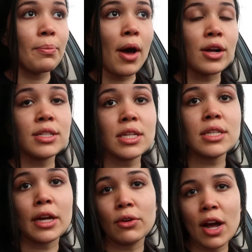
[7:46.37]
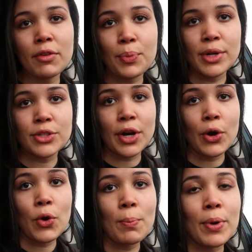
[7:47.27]
boxes. I don't have a printer at
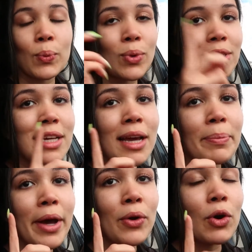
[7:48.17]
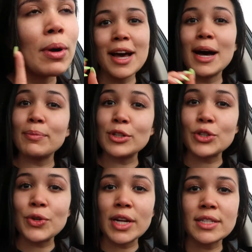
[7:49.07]
home, but once I get back home, I'm gonna
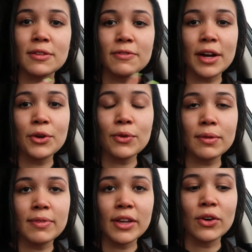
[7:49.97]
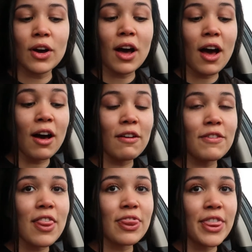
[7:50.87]
show you guys the final reveal
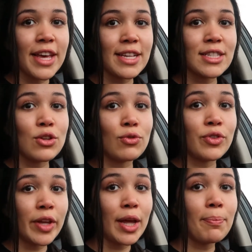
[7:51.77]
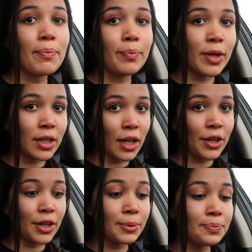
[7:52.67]
of this
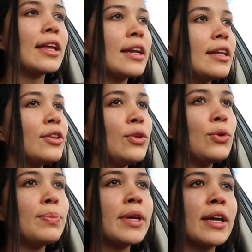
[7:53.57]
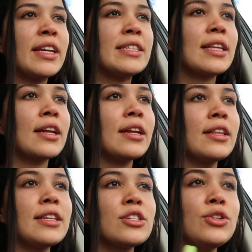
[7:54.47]
declutter. Letting in new beginnings, letting
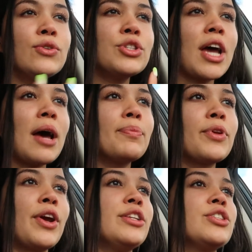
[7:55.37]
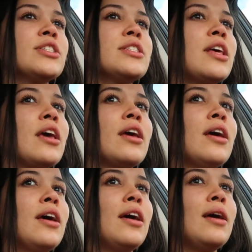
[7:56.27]
in this new chapter, and just like
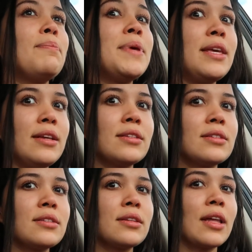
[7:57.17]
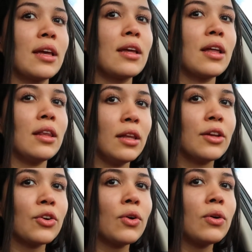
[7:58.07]
peace, like
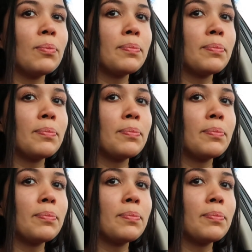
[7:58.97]
literal